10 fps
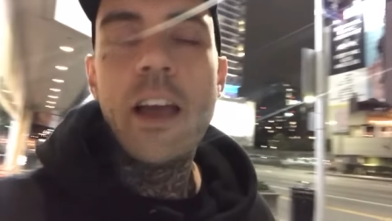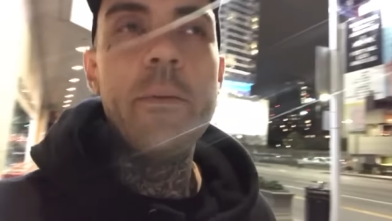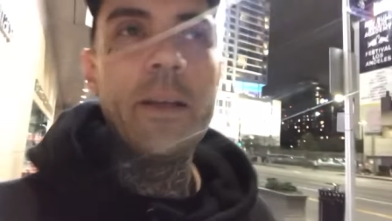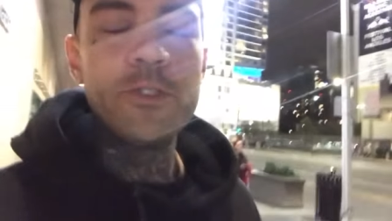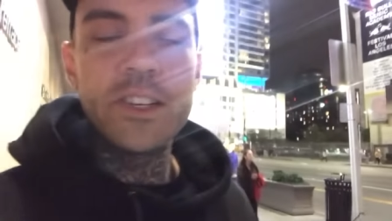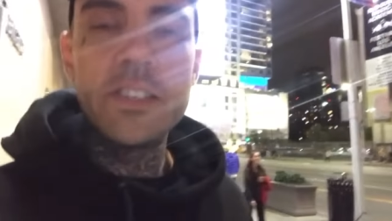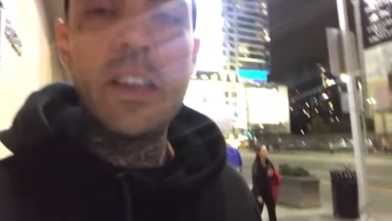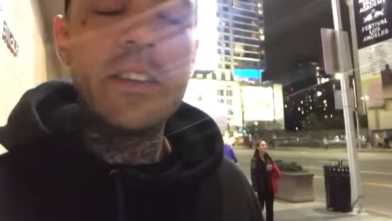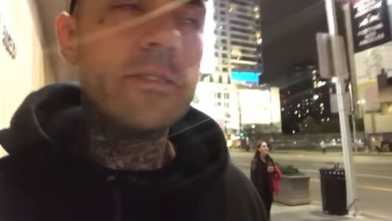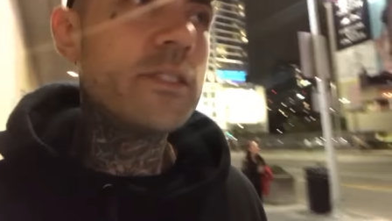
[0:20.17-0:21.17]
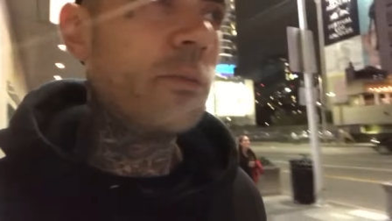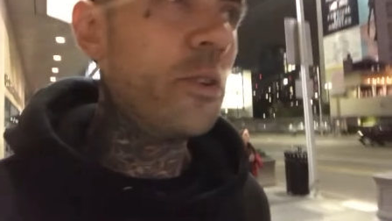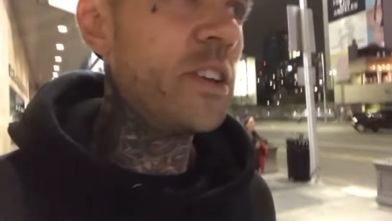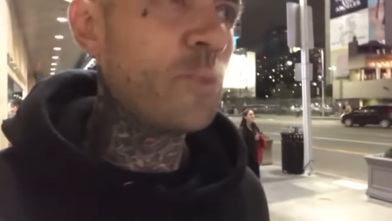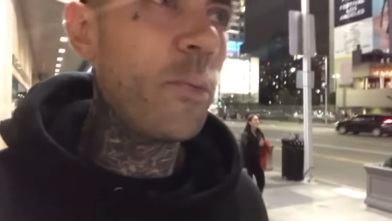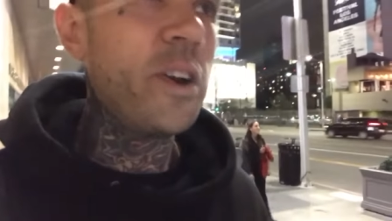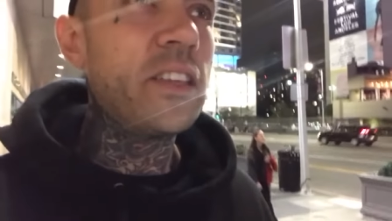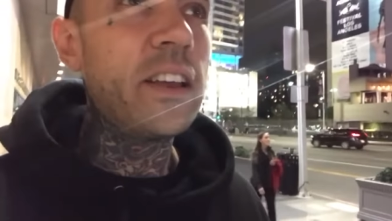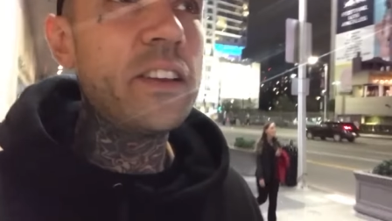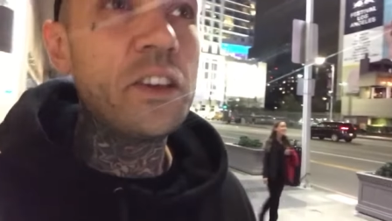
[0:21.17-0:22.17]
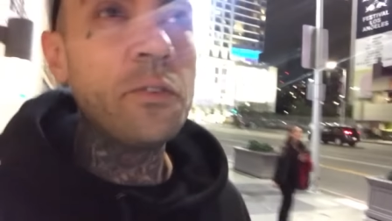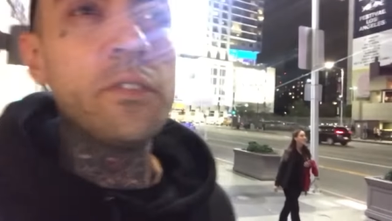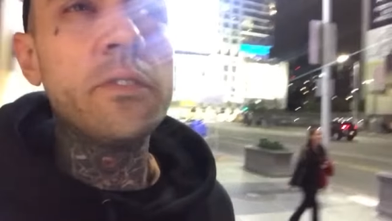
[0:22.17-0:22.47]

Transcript: I mean, I'm dressing like someone who has more money than I do.